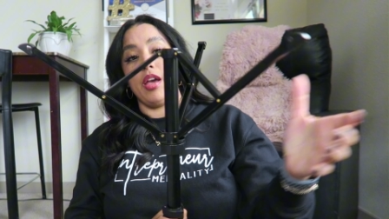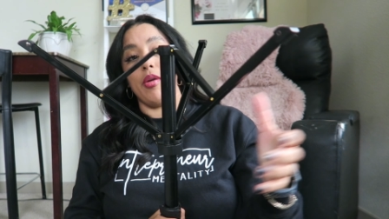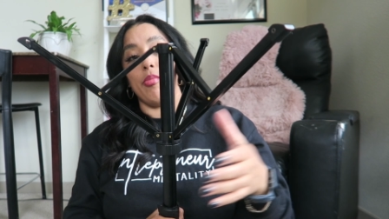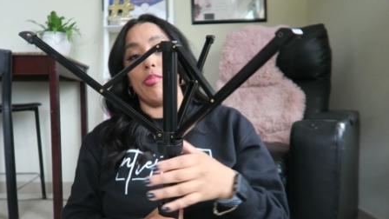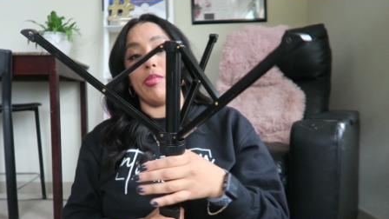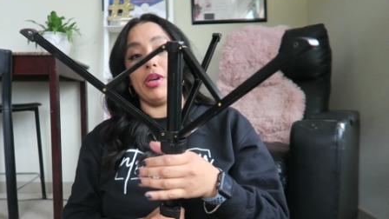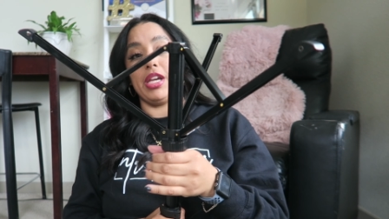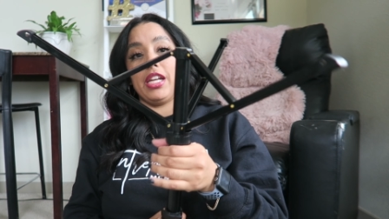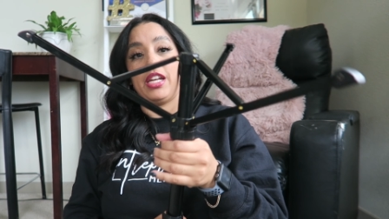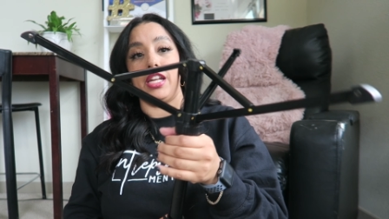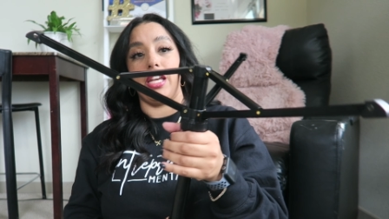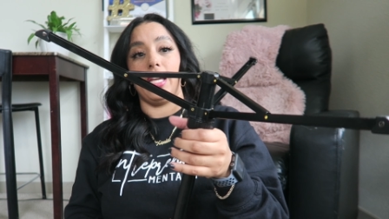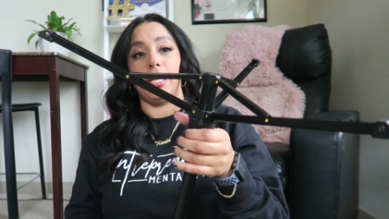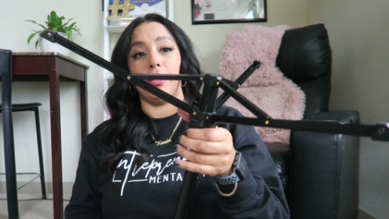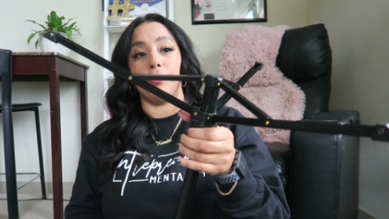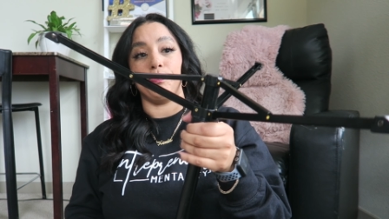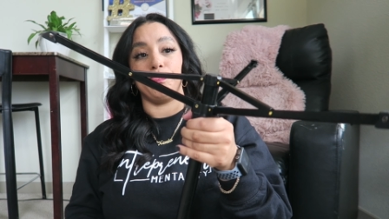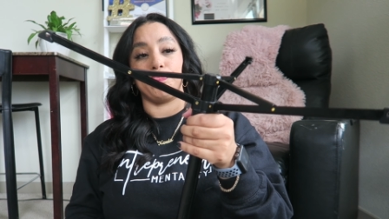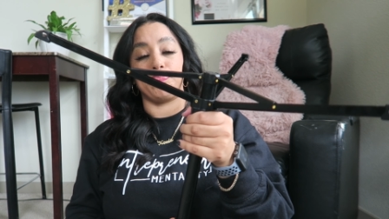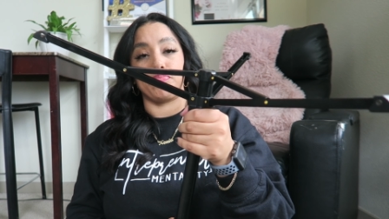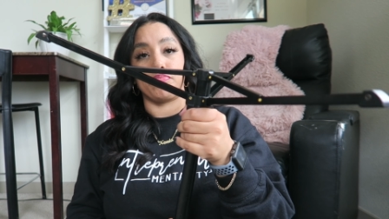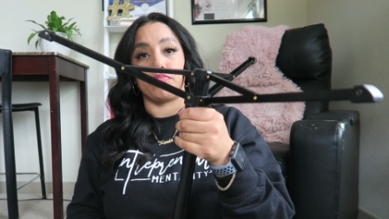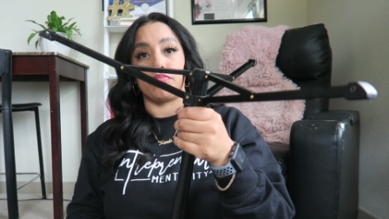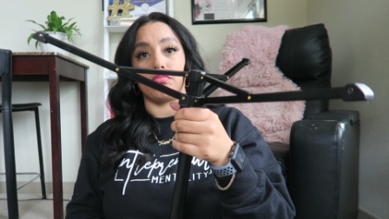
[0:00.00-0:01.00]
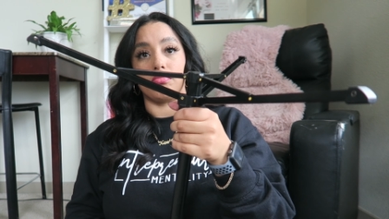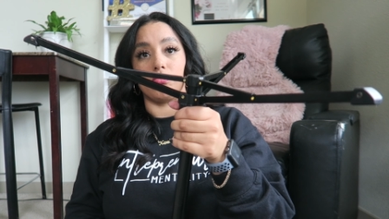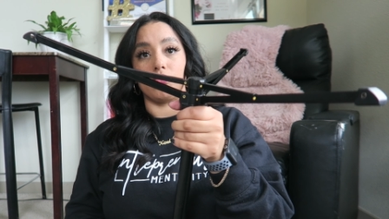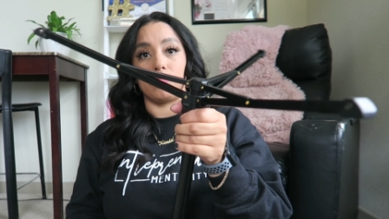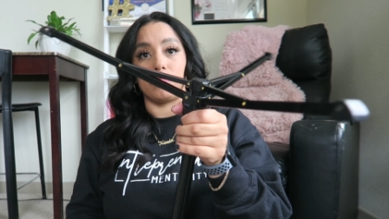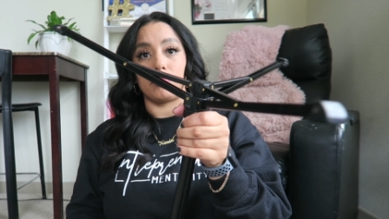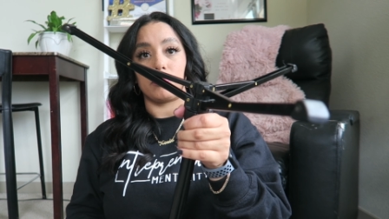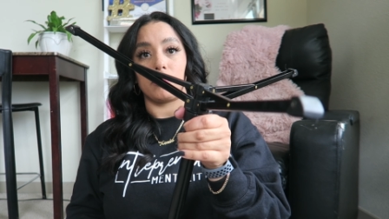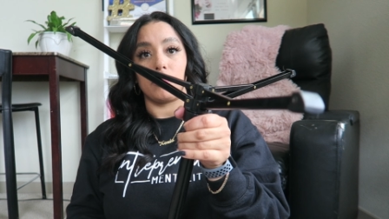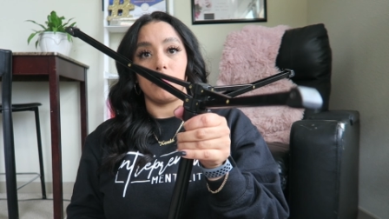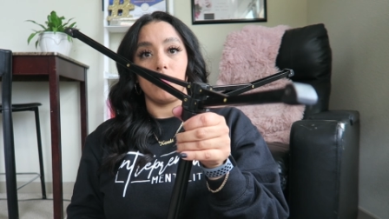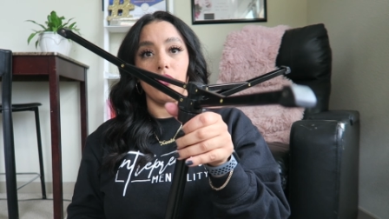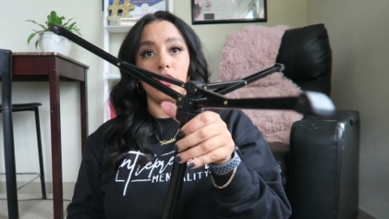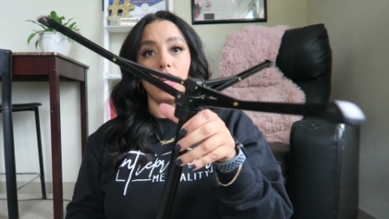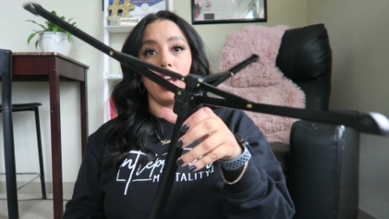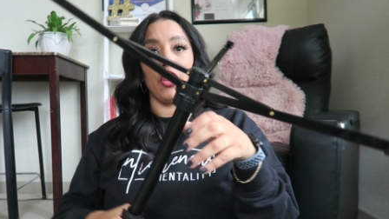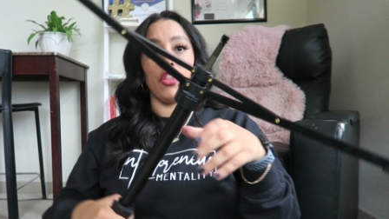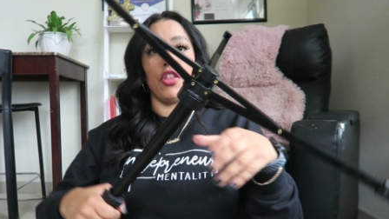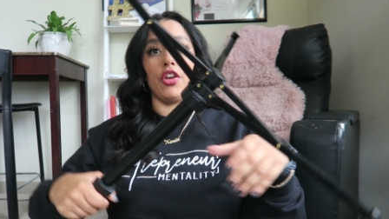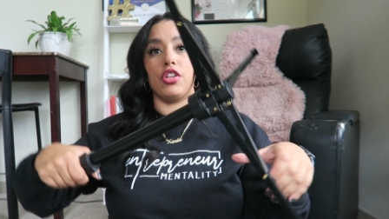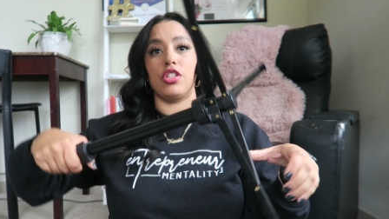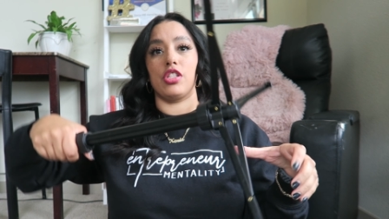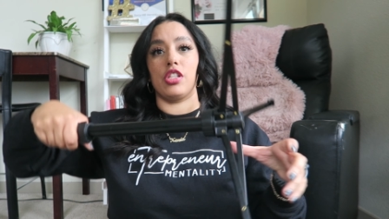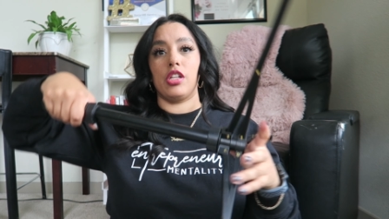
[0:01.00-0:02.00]
meaning
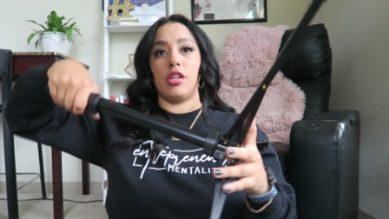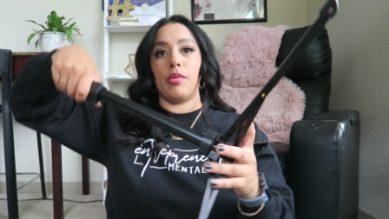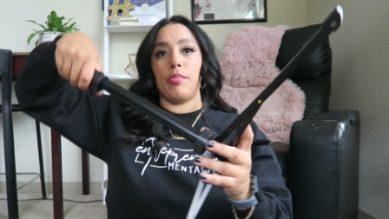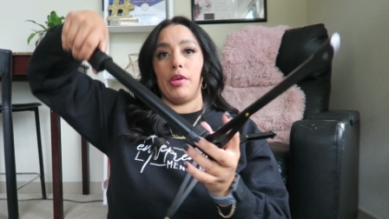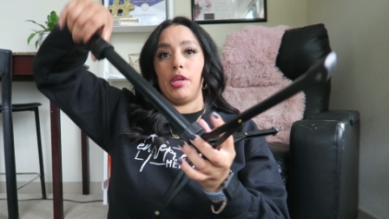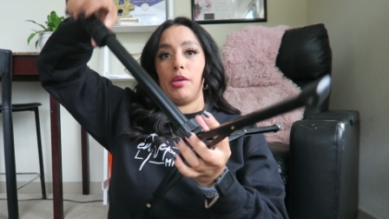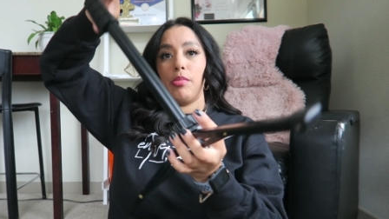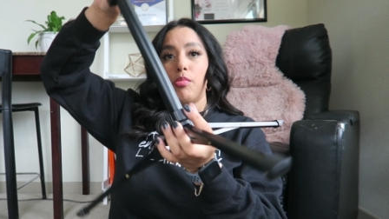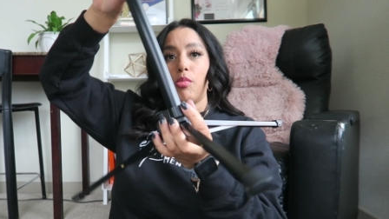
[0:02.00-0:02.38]
there's going to be